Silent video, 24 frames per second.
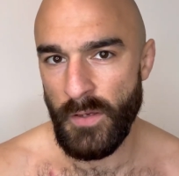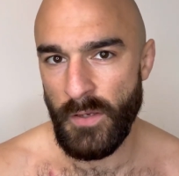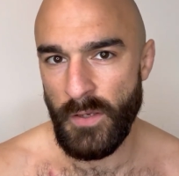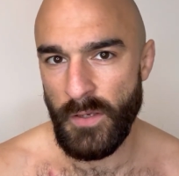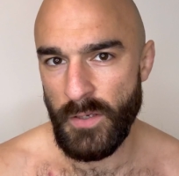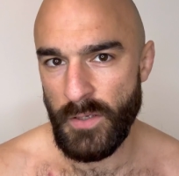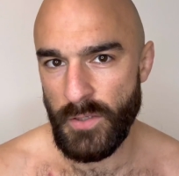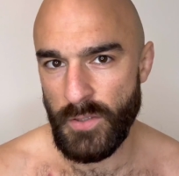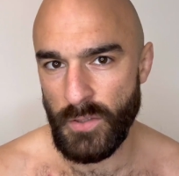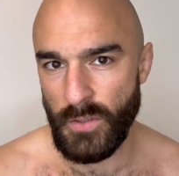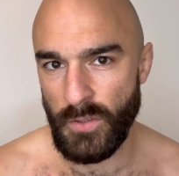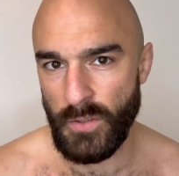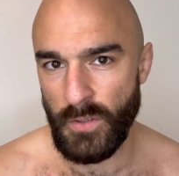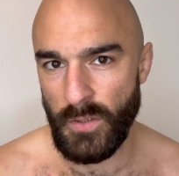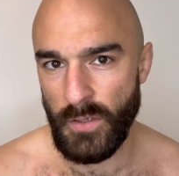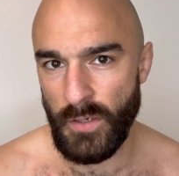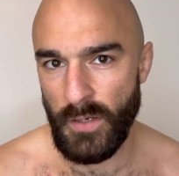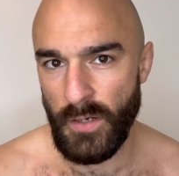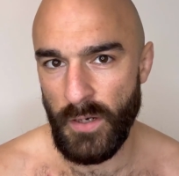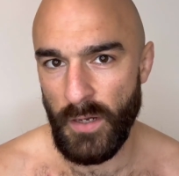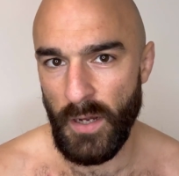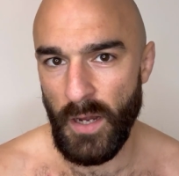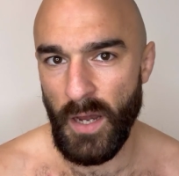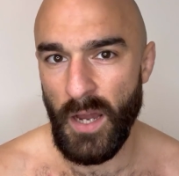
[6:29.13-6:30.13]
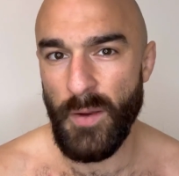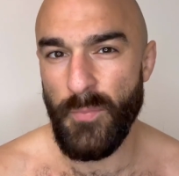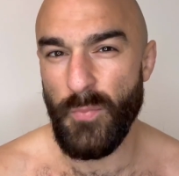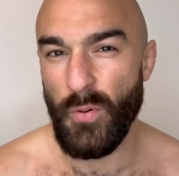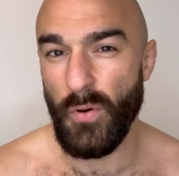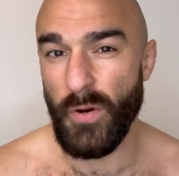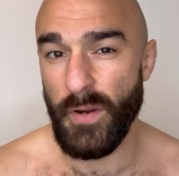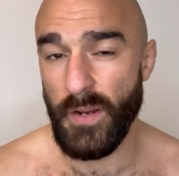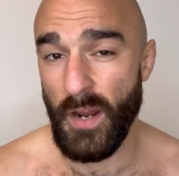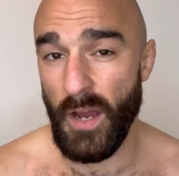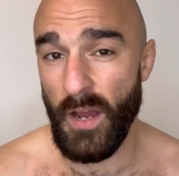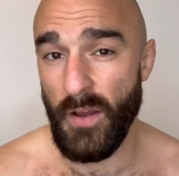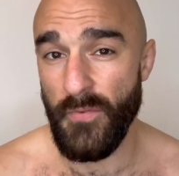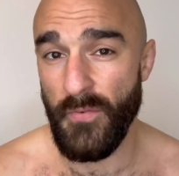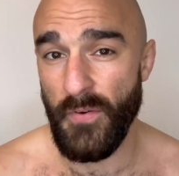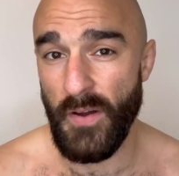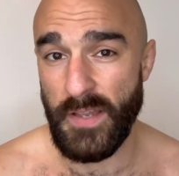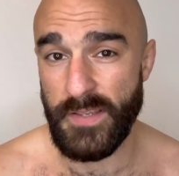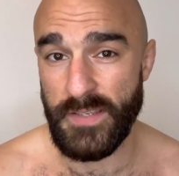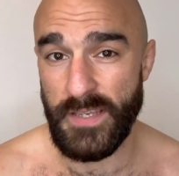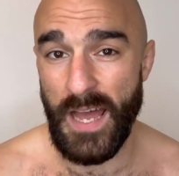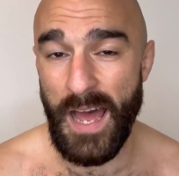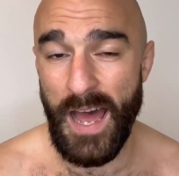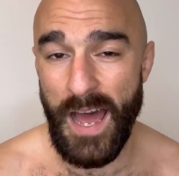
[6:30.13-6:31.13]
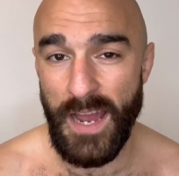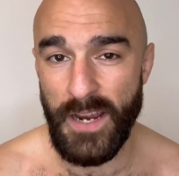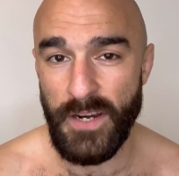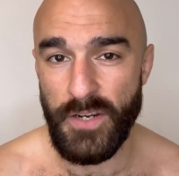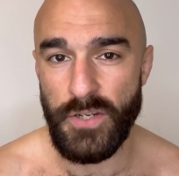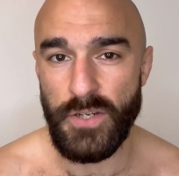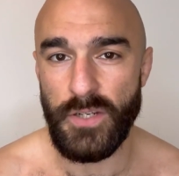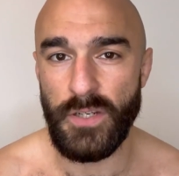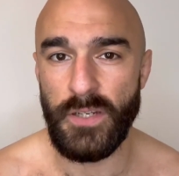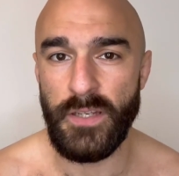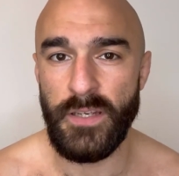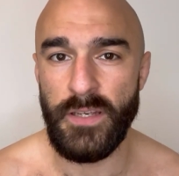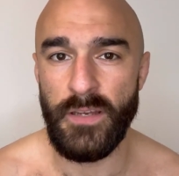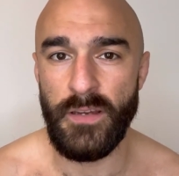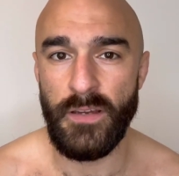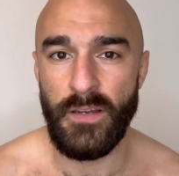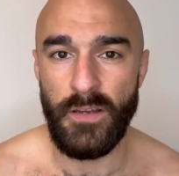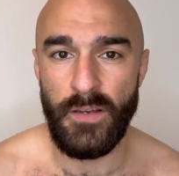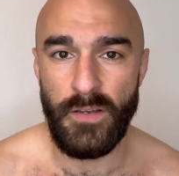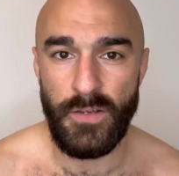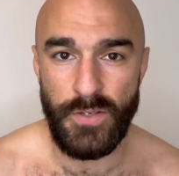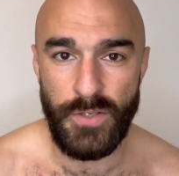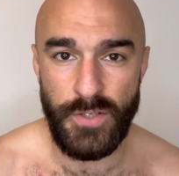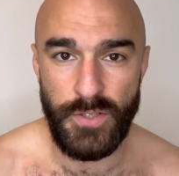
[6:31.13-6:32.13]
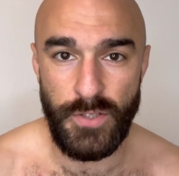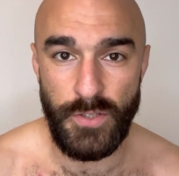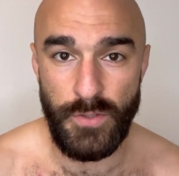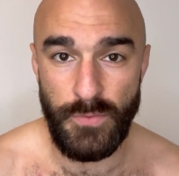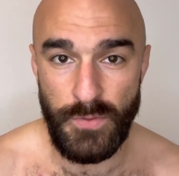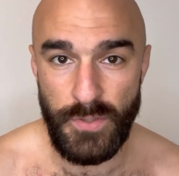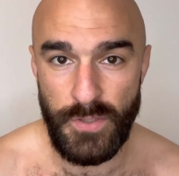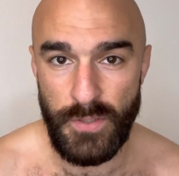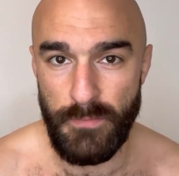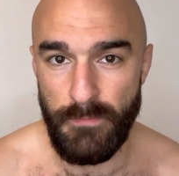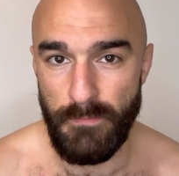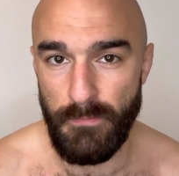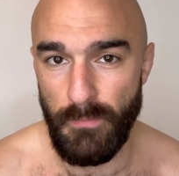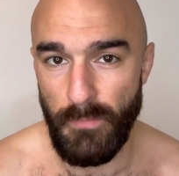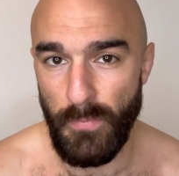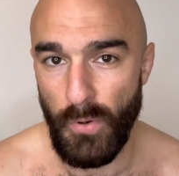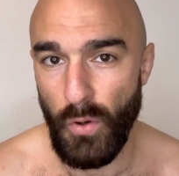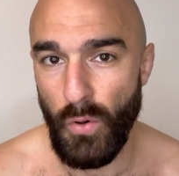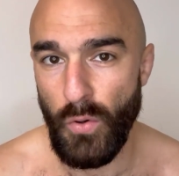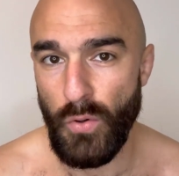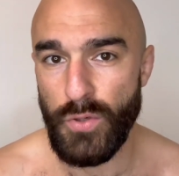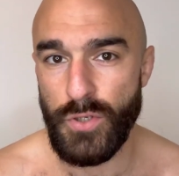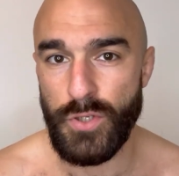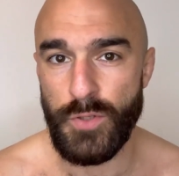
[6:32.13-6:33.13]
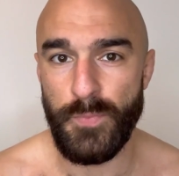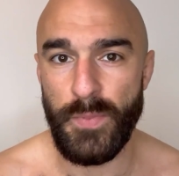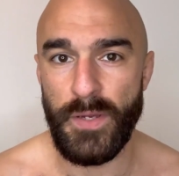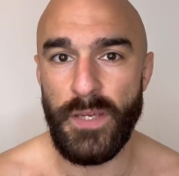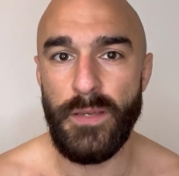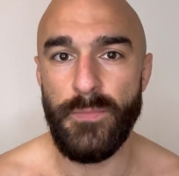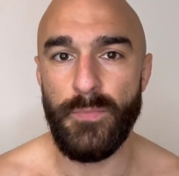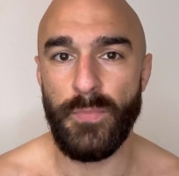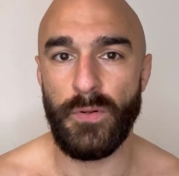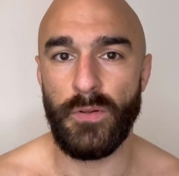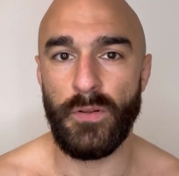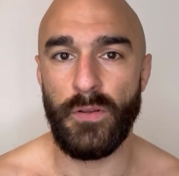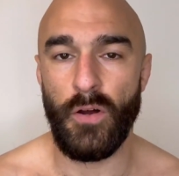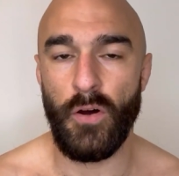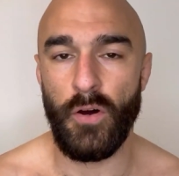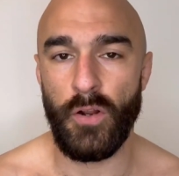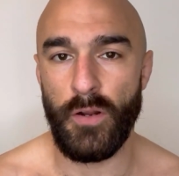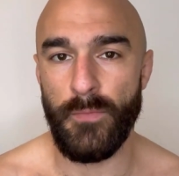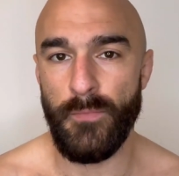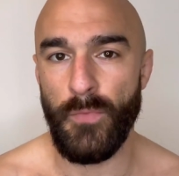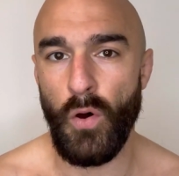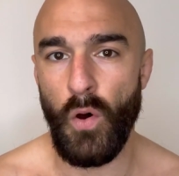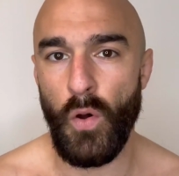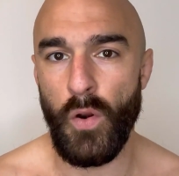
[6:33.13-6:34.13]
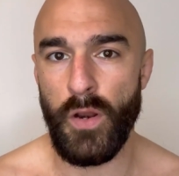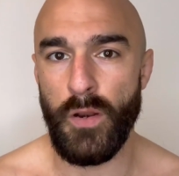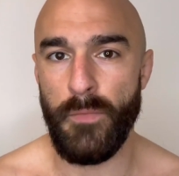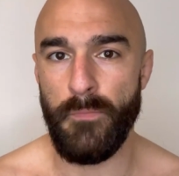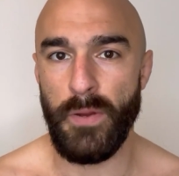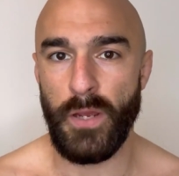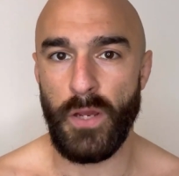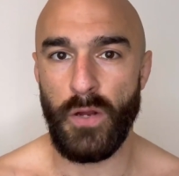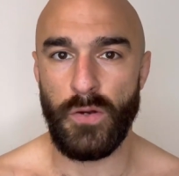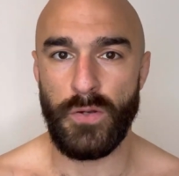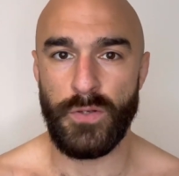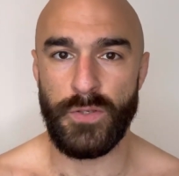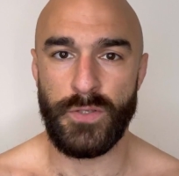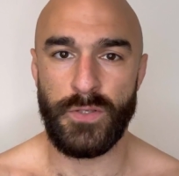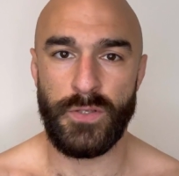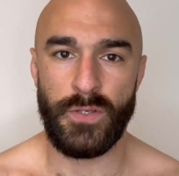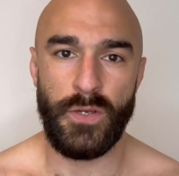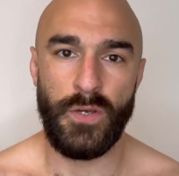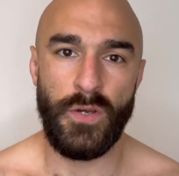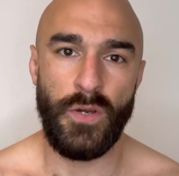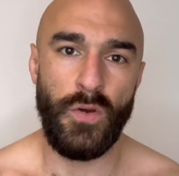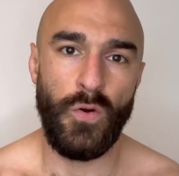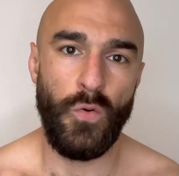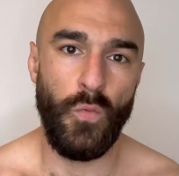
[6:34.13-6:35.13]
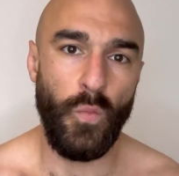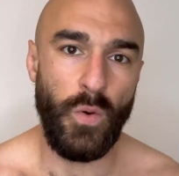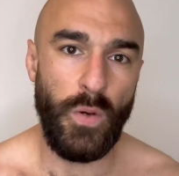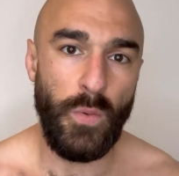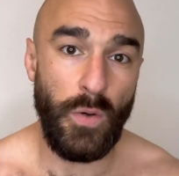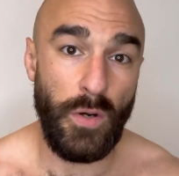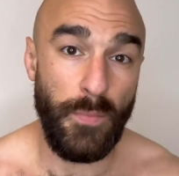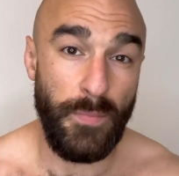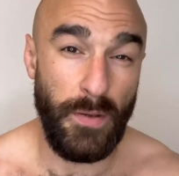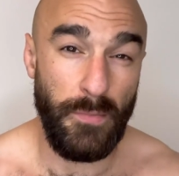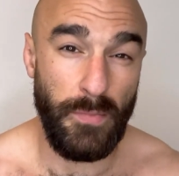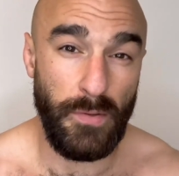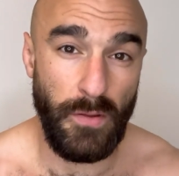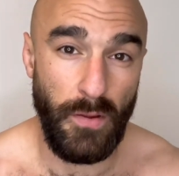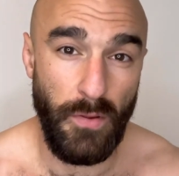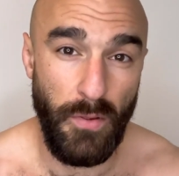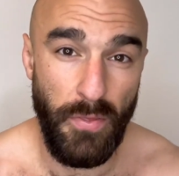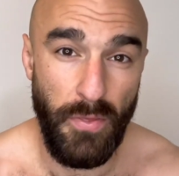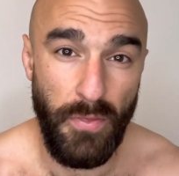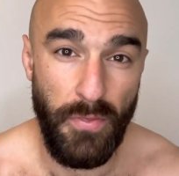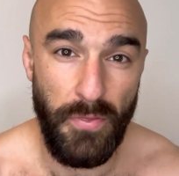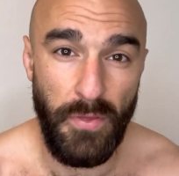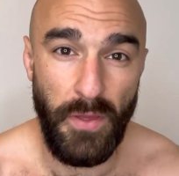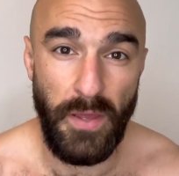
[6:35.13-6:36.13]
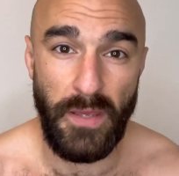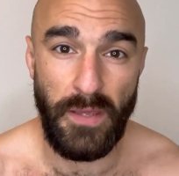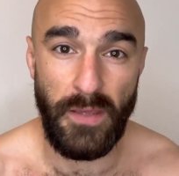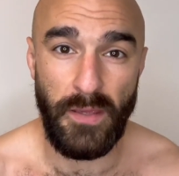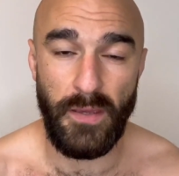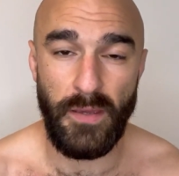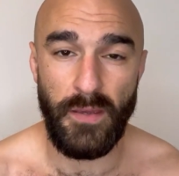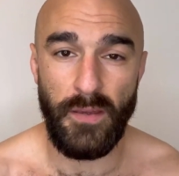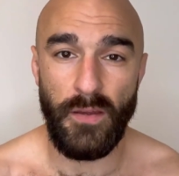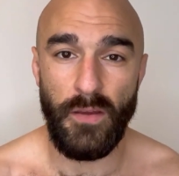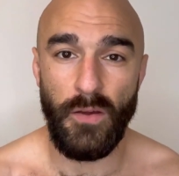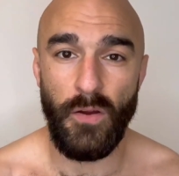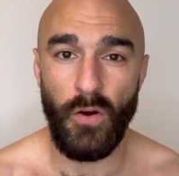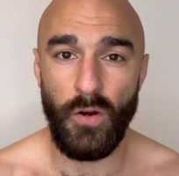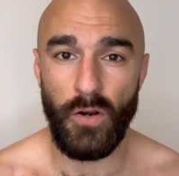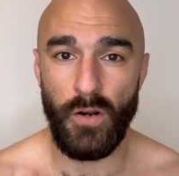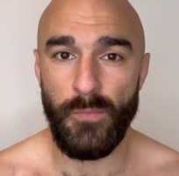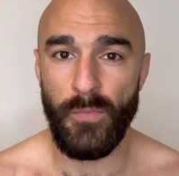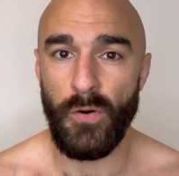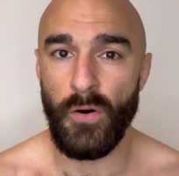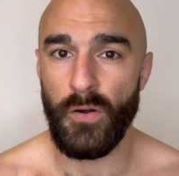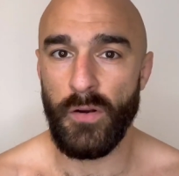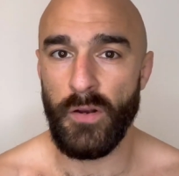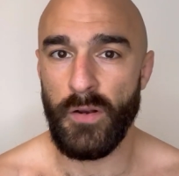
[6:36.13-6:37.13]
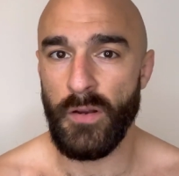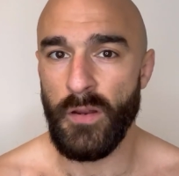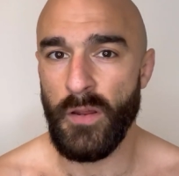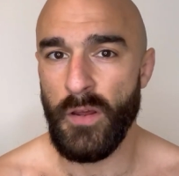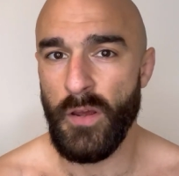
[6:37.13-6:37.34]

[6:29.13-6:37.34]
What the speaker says: So high protein, high fat actually suits most people on a morning because we want to be able to think on a morning.